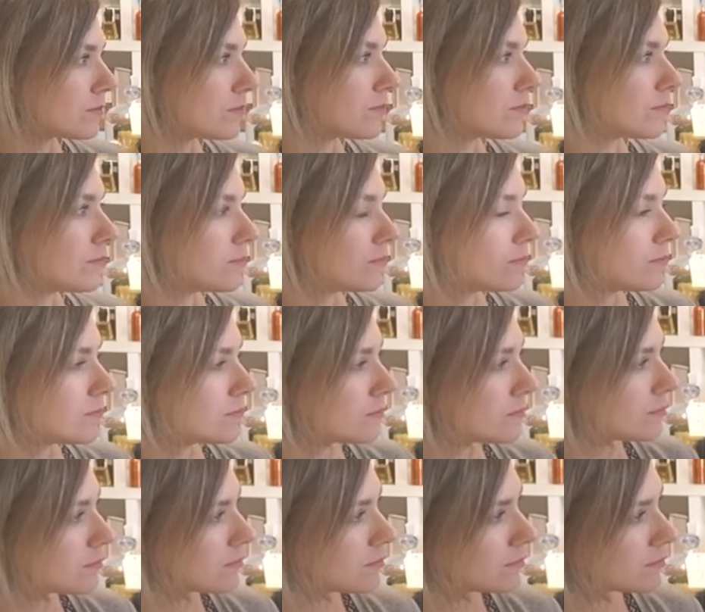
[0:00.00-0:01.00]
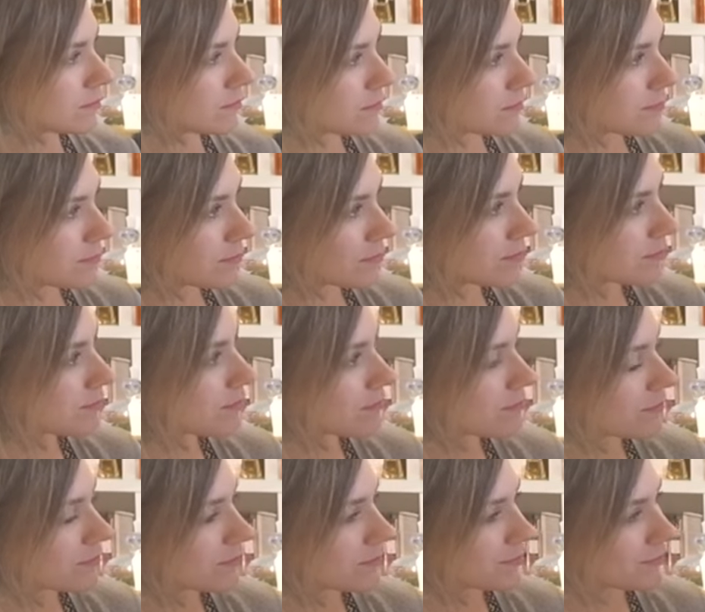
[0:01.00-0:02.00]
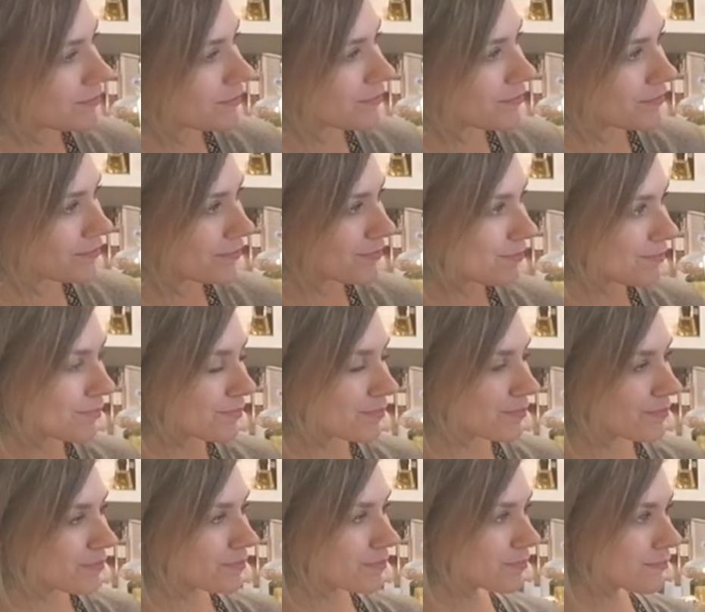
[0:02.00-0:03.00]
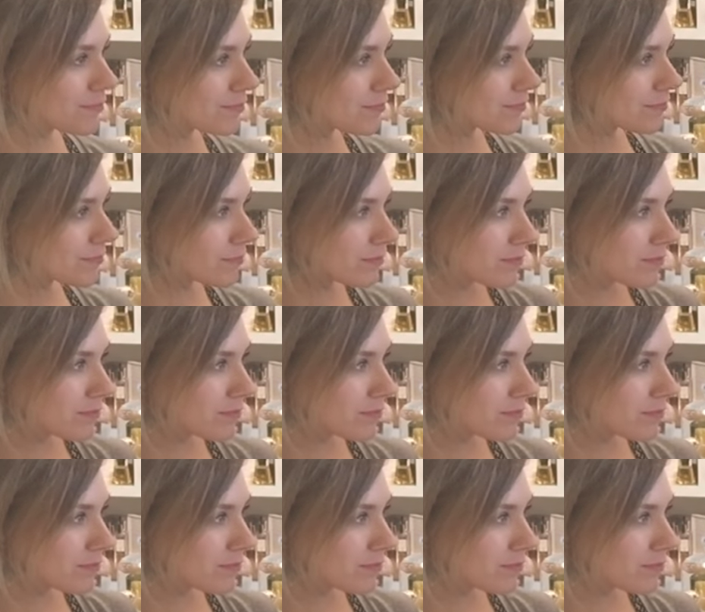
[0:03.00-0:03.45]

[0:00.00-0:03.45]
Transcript: (not speaking)